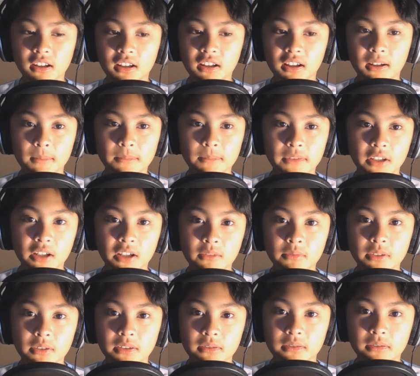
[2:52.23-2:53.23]
Um, there have
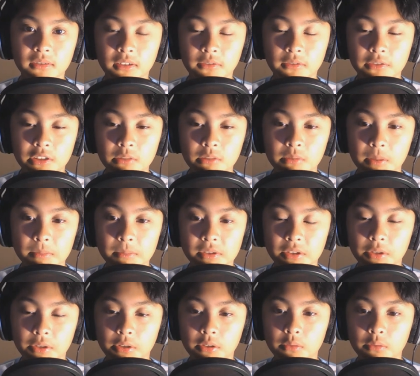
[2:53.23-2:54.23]
been a few bumps
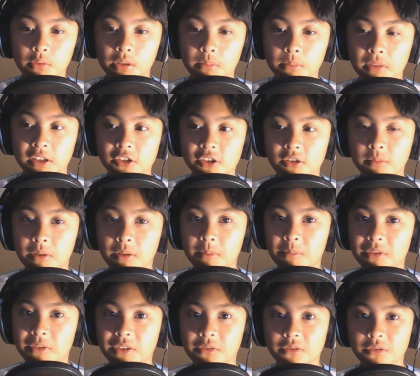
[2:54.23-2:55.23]
in the road. One major
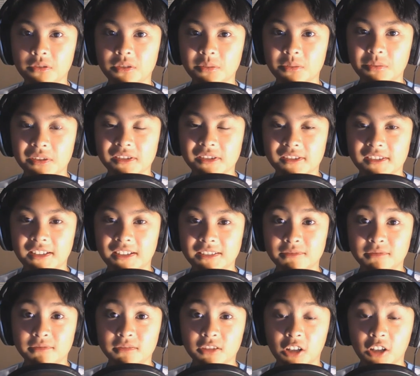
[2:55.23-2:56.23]
bump in the road was
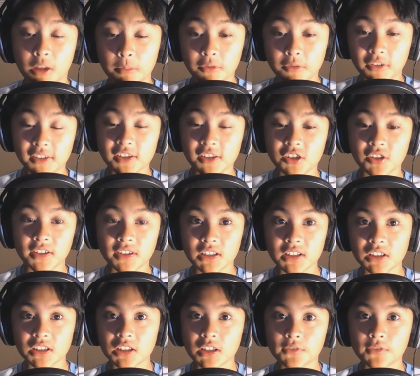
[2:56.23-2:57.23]
that copyright strike
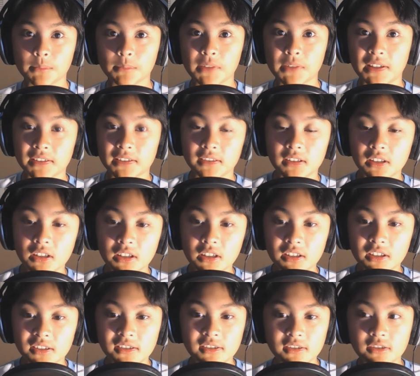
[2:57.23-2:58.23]
I got from that
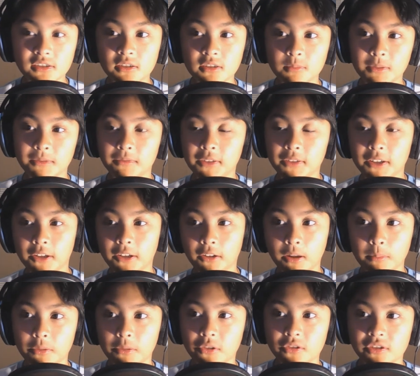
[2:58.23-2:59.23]
stupid video
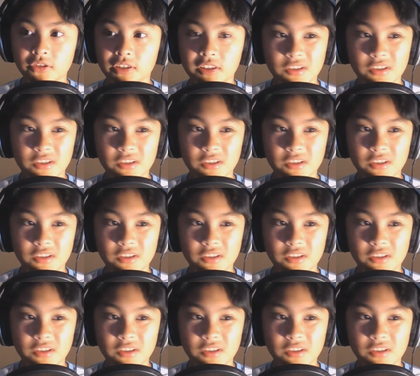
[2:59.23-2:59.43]
I posted.